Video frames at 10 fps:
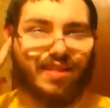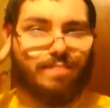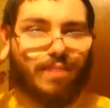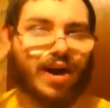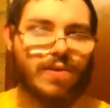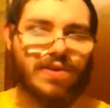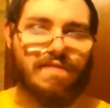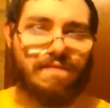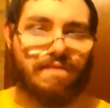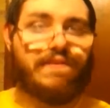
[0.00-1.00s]

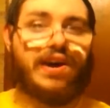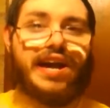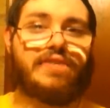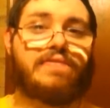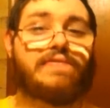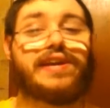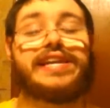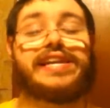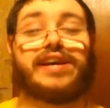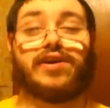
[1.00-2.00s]
supposed final
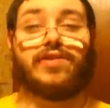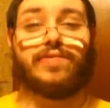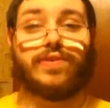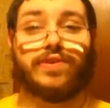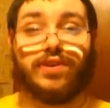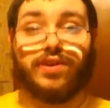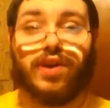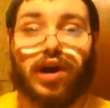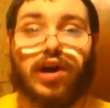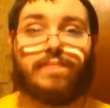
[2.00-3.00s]
video
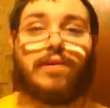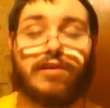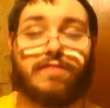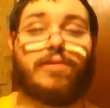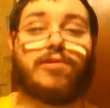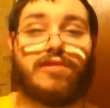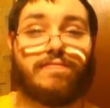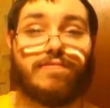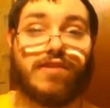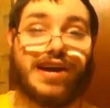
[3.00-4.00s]
of my Let's Mostly
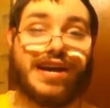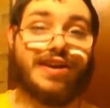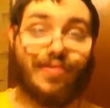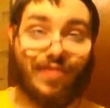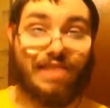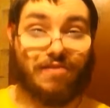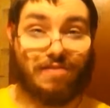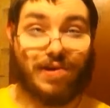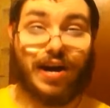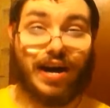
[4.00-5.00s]
Play of
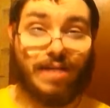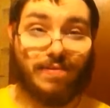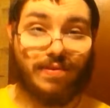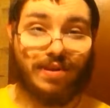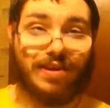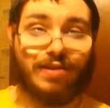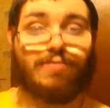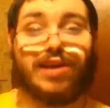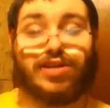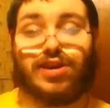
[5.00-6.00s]
EvoPop,
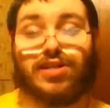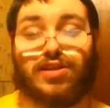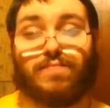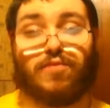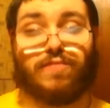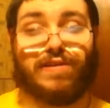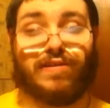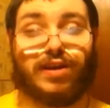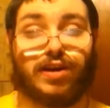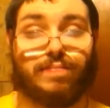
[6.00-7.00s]
which I just more
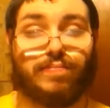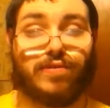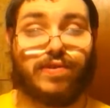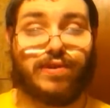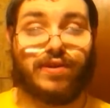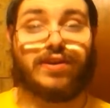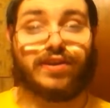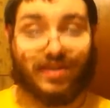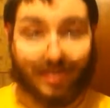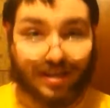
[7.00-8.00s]
recently uploaded
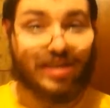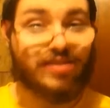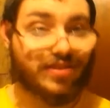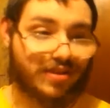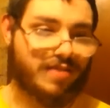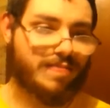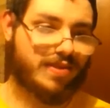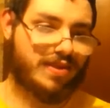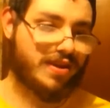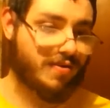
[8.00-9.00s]
on YouTube,
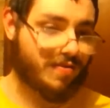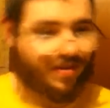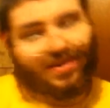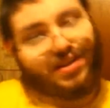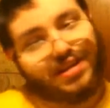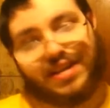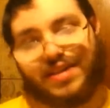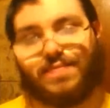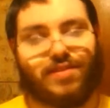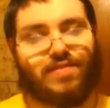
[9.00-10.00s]
so it's
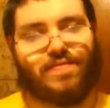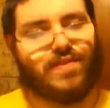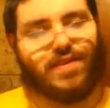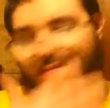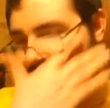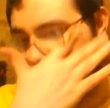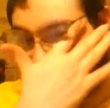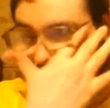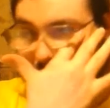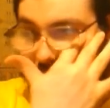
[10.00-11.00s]
up there for everybody to
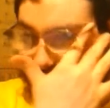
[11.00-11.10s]
see